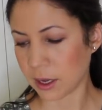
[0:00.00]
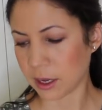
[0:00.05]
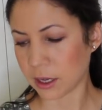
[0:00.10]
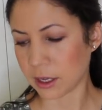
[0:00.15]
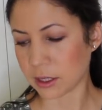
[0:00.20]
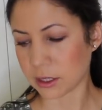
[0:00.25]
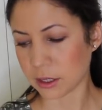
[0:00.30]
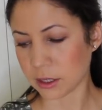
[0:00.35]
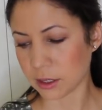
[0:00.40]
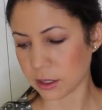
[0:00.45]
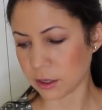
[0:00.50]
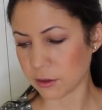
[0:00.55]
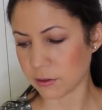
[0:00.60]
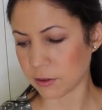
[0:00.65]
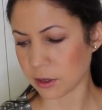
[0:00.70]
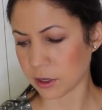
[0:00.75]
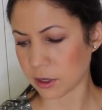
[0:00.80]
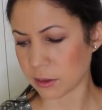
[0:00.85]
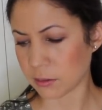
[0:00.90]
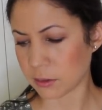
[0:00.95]
It's good
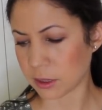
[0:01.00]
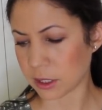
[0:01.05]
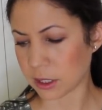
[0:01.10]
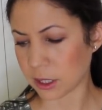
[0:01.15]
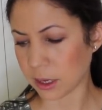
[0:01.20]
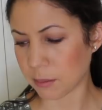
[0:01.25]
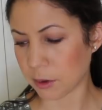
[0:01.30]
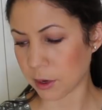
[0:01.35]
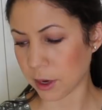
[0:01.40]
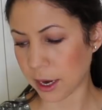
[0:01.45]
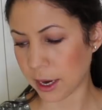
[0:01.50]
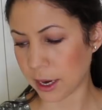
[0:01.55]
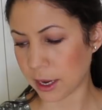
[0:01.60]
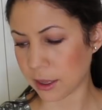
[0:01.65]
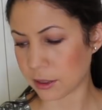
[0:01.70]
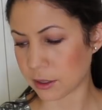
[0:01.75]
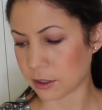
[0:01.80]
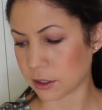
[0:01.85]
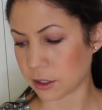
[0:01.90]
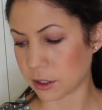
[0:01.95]
from December
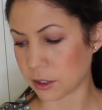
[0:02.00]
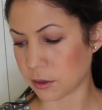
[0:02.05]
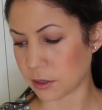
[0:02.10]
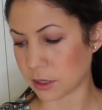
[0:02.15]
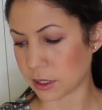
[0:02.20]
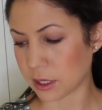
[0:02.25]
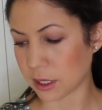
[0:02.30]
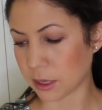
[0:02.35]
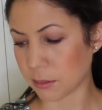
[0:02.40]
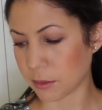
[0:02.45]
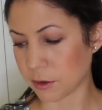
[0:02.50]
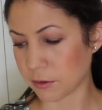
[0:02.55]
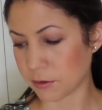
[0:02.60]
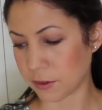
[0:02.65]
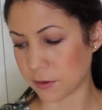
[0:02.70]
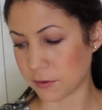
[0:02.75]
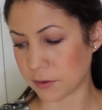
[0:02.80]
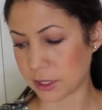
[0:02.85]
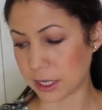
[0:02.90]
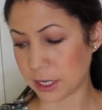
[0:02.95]
8th to December
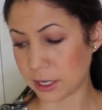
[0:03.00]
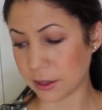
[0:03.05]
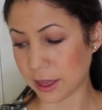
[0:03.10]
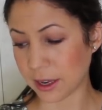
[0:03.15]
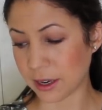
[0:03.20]
15th,